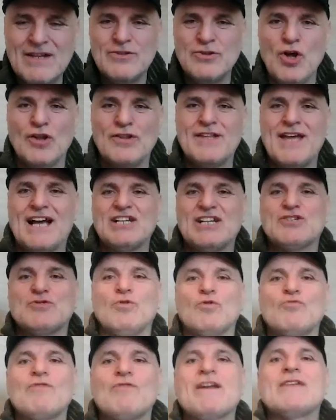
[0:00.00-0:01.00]
not the
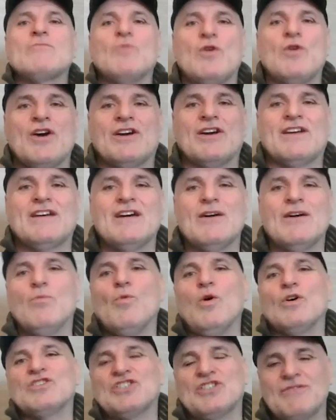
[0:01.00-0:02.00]
actual ring work,
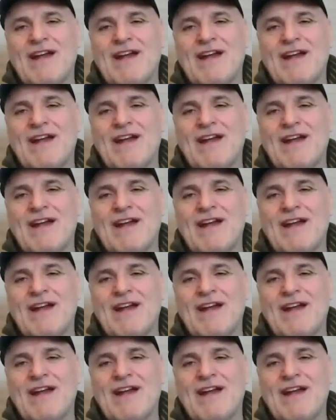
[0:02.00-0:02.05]
what's